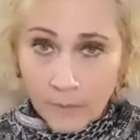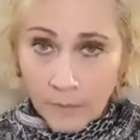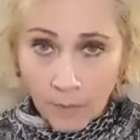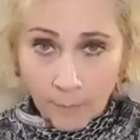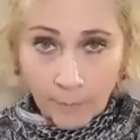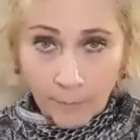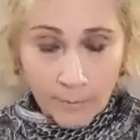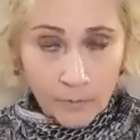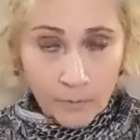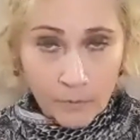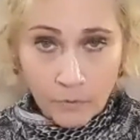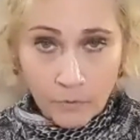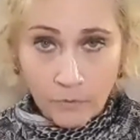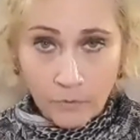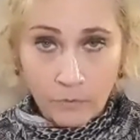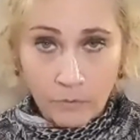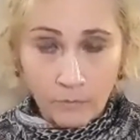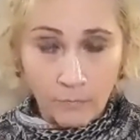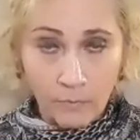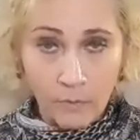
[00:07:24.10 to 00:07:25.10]

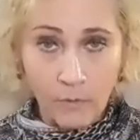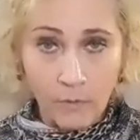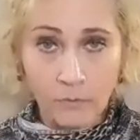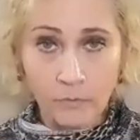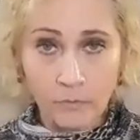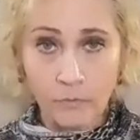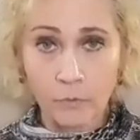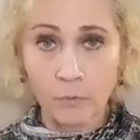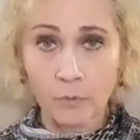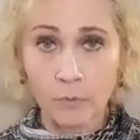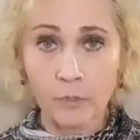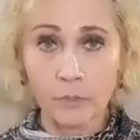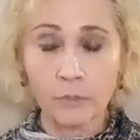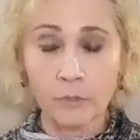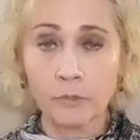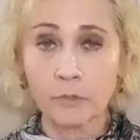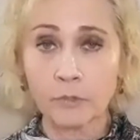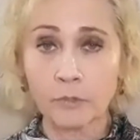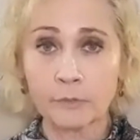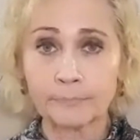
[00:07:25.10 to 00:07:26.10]
abuses of all
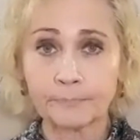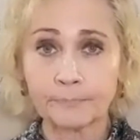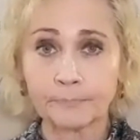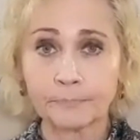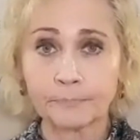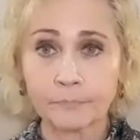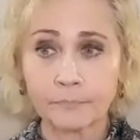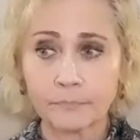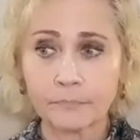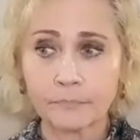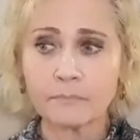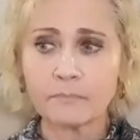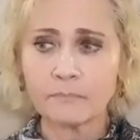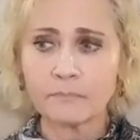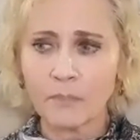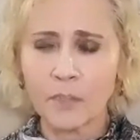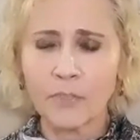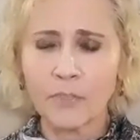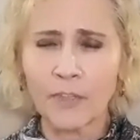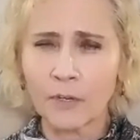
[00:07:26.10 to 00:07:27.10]
sorts.
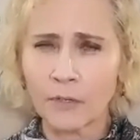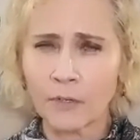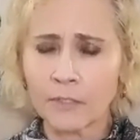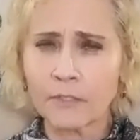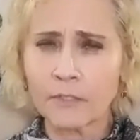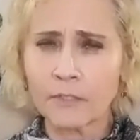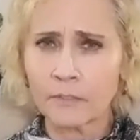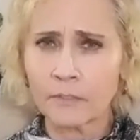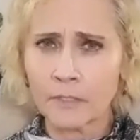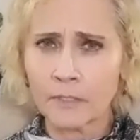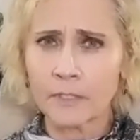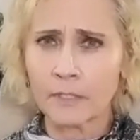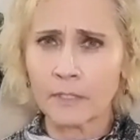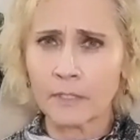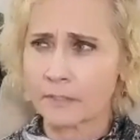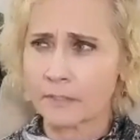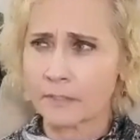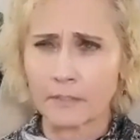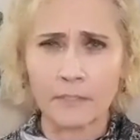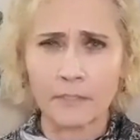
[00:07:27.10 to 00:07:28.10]
They're
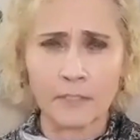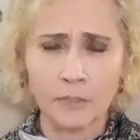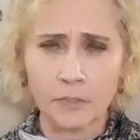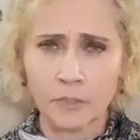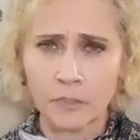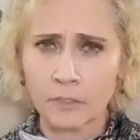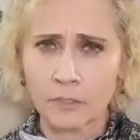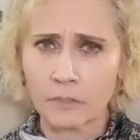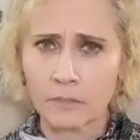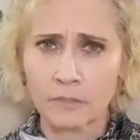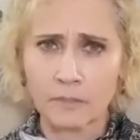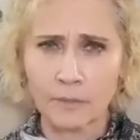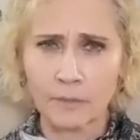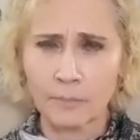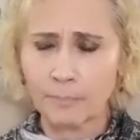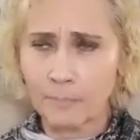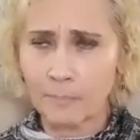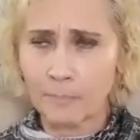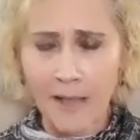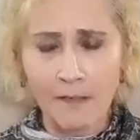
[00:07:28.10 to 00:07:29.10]
insidious addictions,
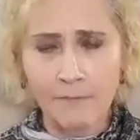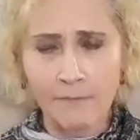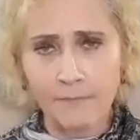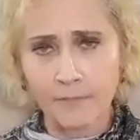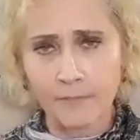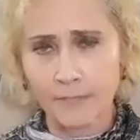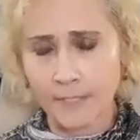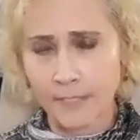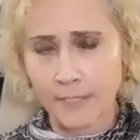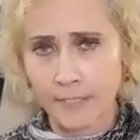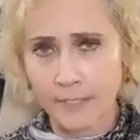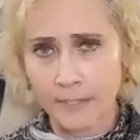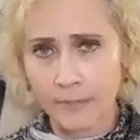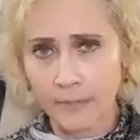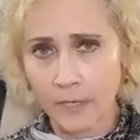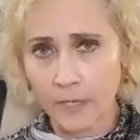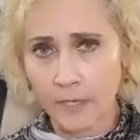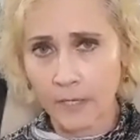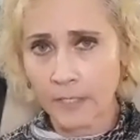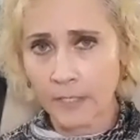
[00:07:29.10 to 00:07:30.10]
they're baffling and
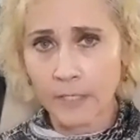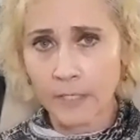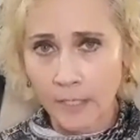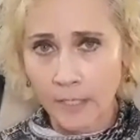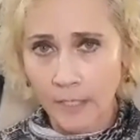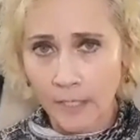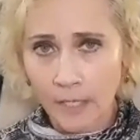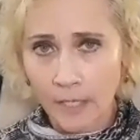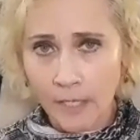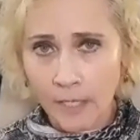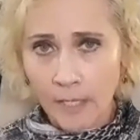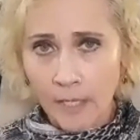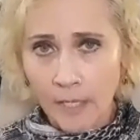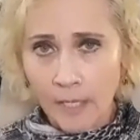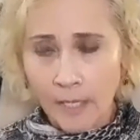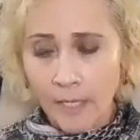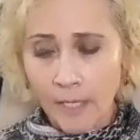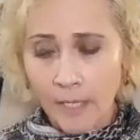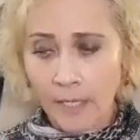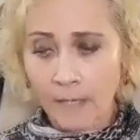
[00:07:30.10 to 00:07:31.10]
they're cunning.
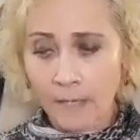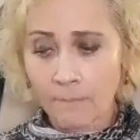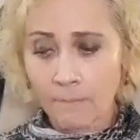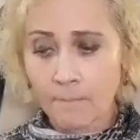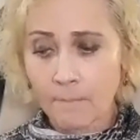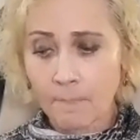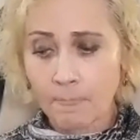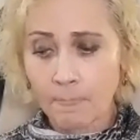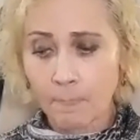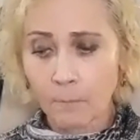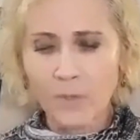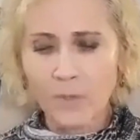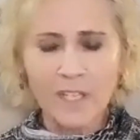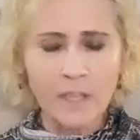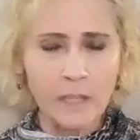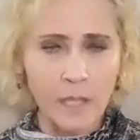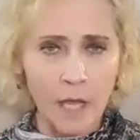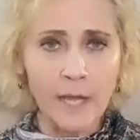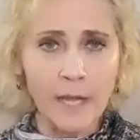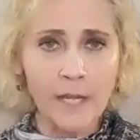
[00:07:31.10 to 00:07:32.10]
And
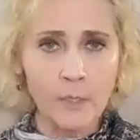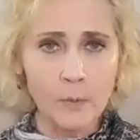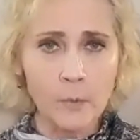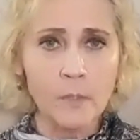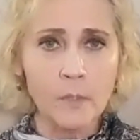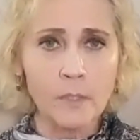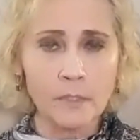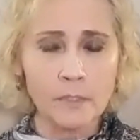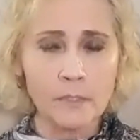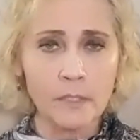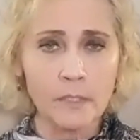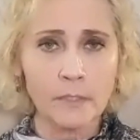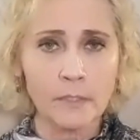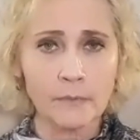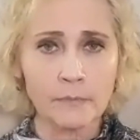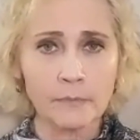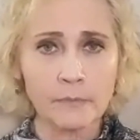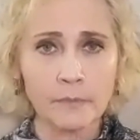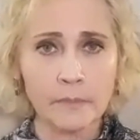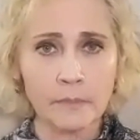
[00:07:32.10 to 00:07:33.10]
we lie to
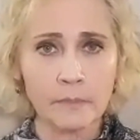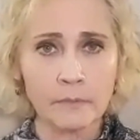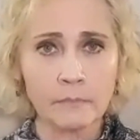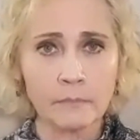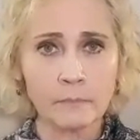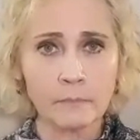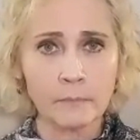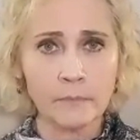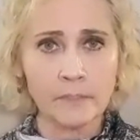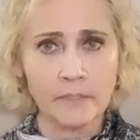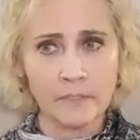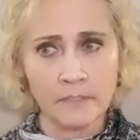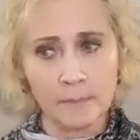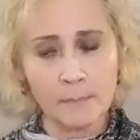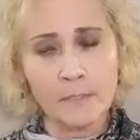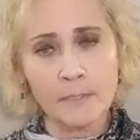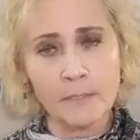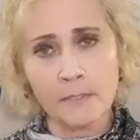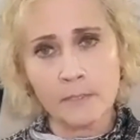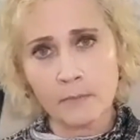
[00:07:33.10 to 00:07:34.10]
ourselves. And with
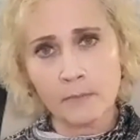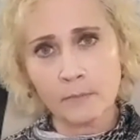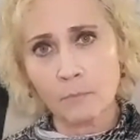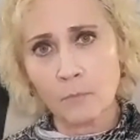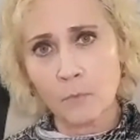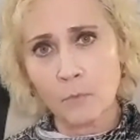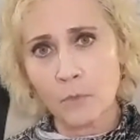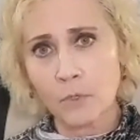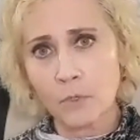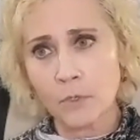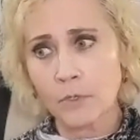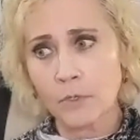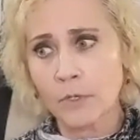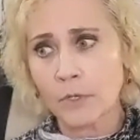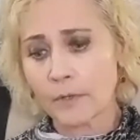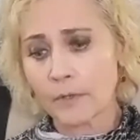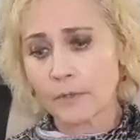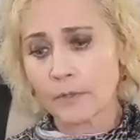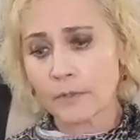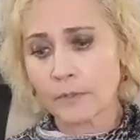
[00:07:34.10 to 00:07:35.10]
some of these
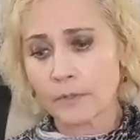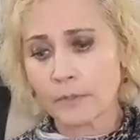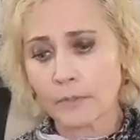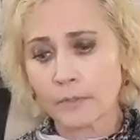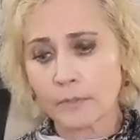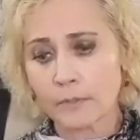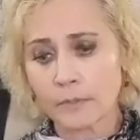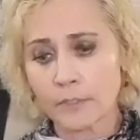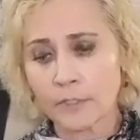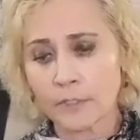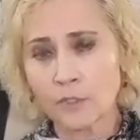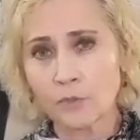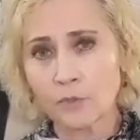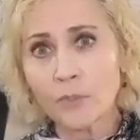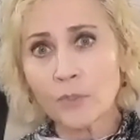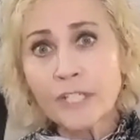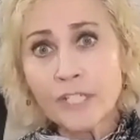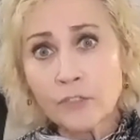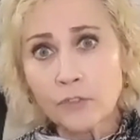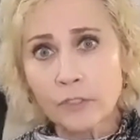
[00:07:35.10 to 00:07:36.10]
more
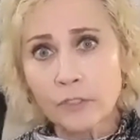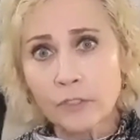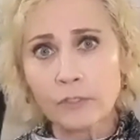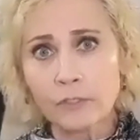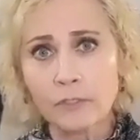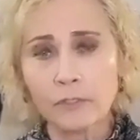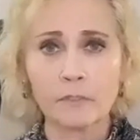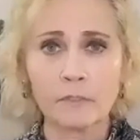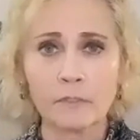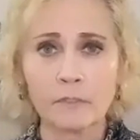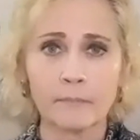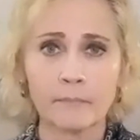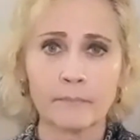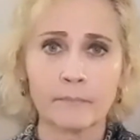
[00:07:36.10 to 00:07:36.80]
egregious